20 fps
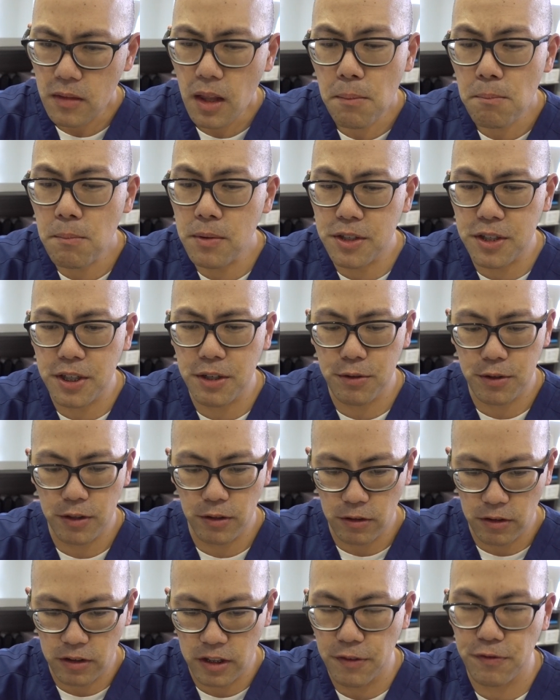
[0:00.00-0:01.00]

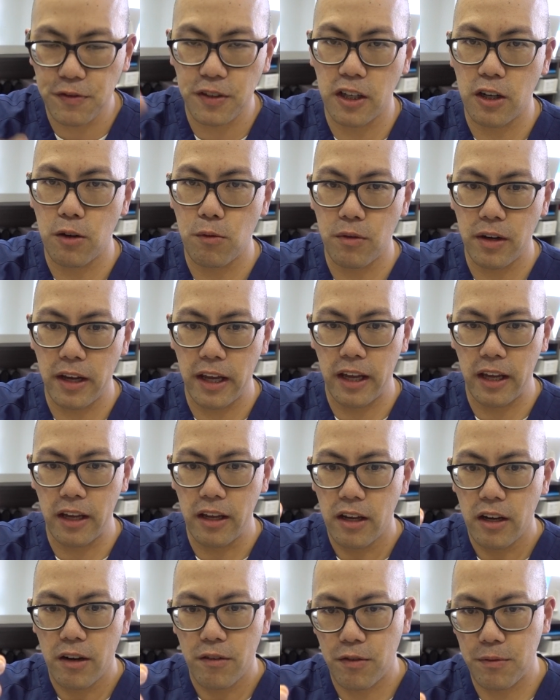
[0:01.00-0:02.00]
material lifting
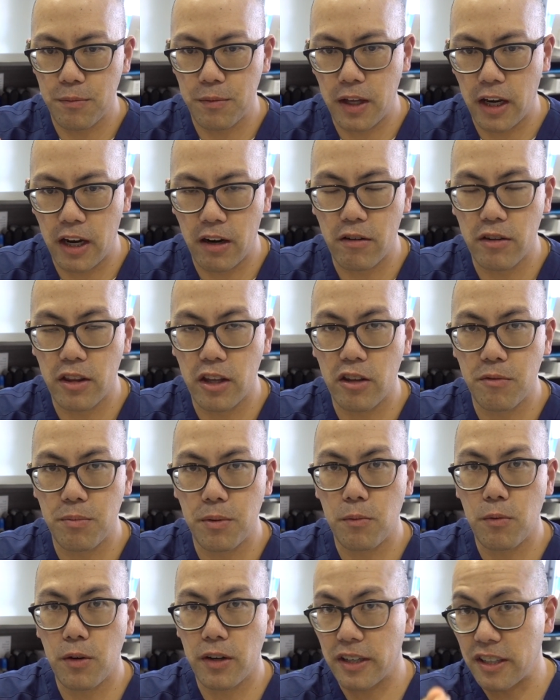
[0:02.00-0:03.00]
away from the area that you've
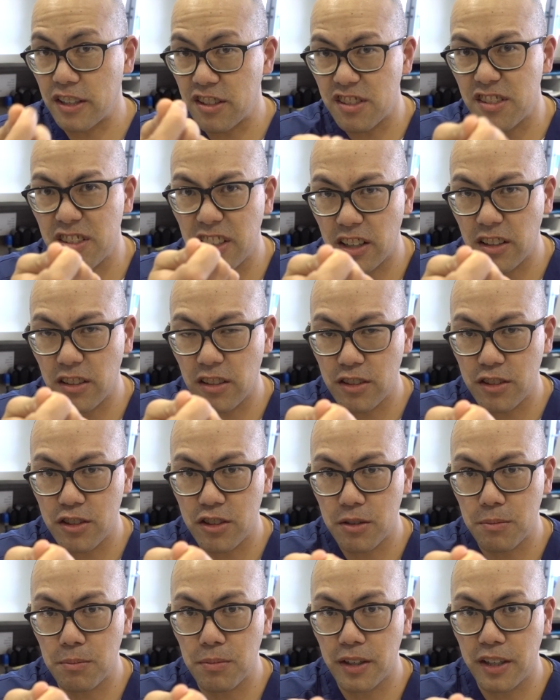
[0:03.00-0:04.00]
been working and stick it onto
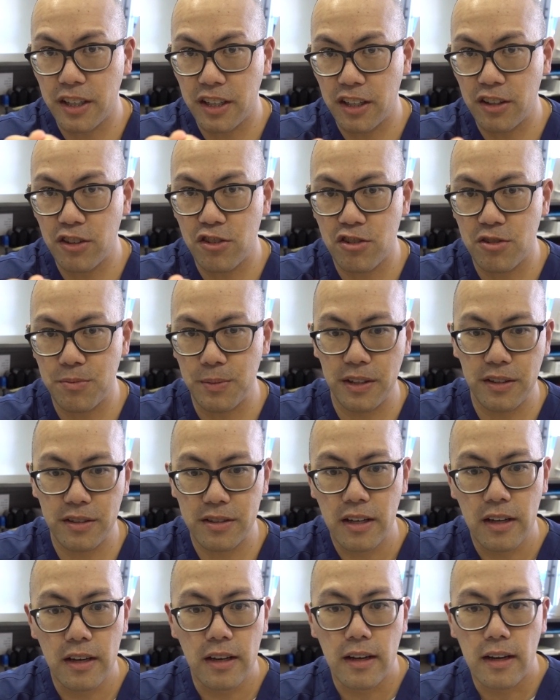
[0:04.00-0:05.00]
your bloody instrument?
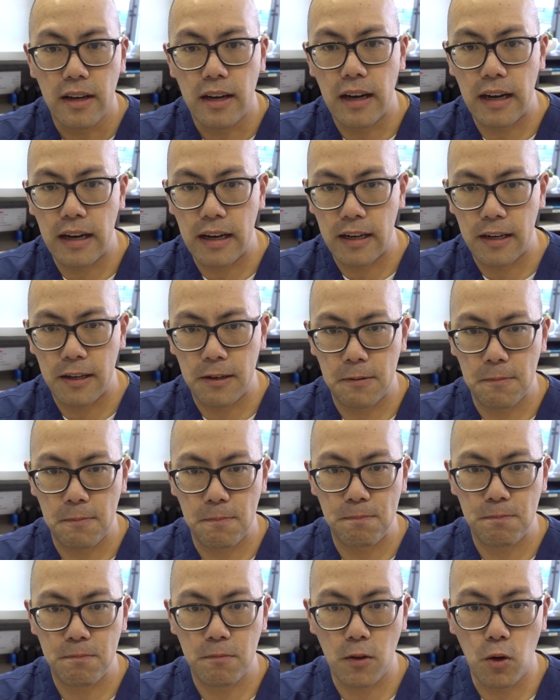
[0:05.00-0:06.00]

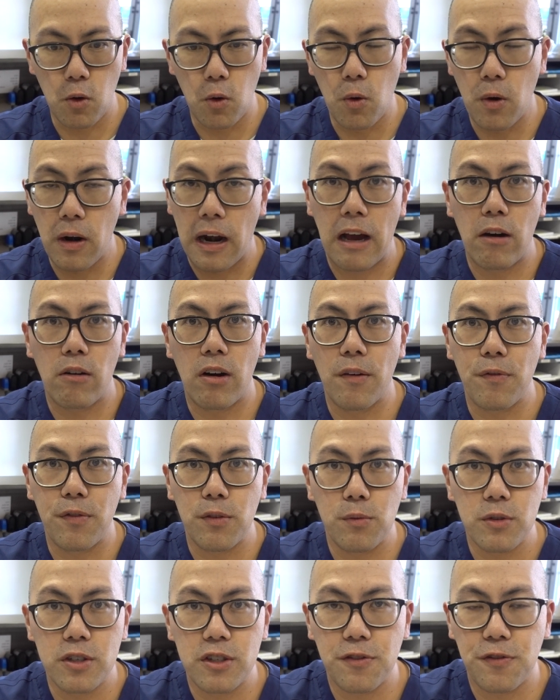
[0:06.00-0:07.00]
Or how
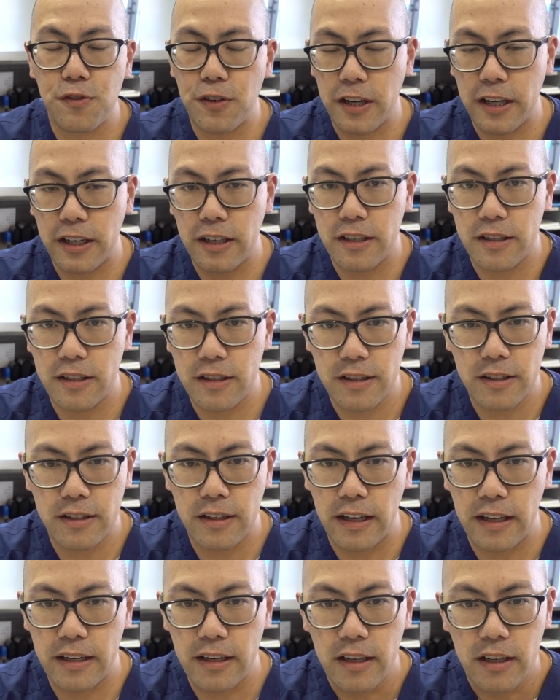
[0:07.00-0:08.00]
often would you find
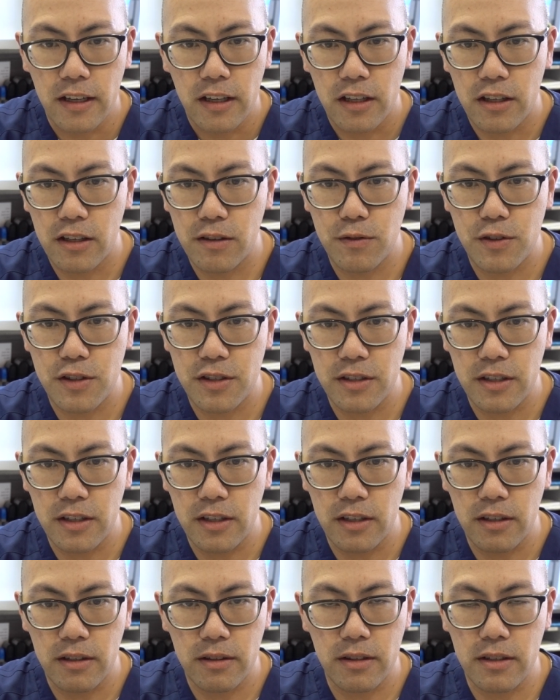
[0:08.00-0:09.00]
that you'd
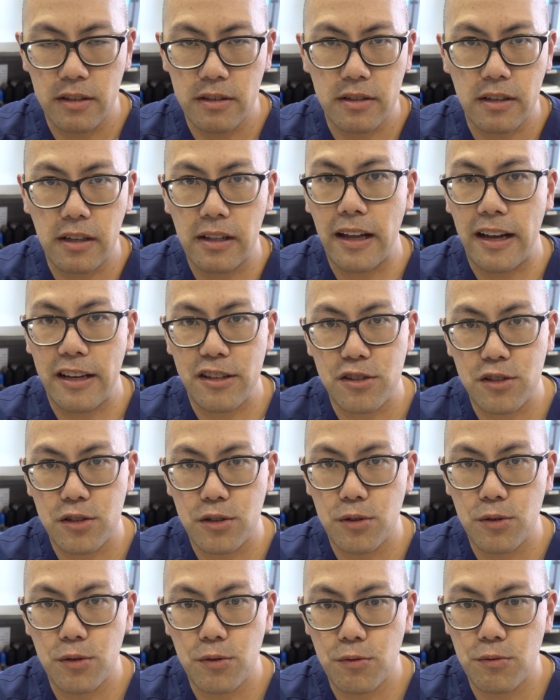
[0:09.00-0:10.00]
see these class
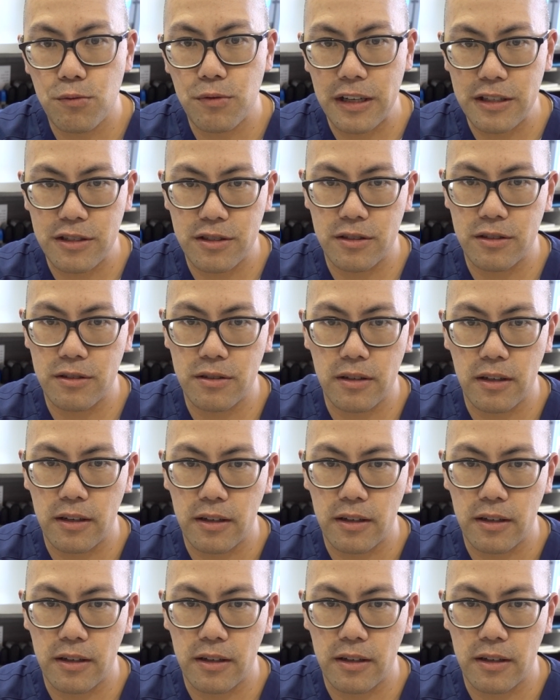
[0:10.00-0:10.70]
2 resin